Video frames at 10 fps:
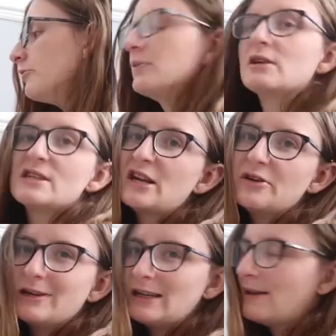because I
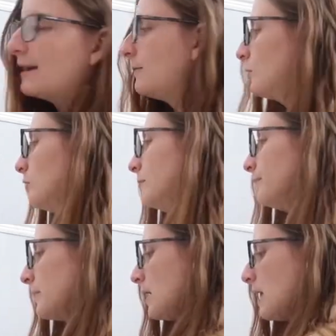don't need that anymore,
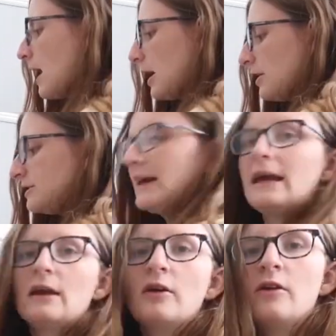and I
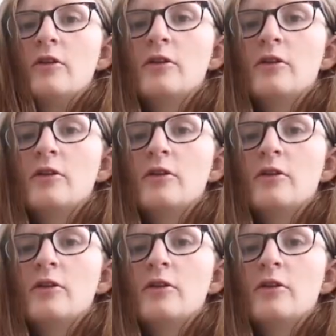take the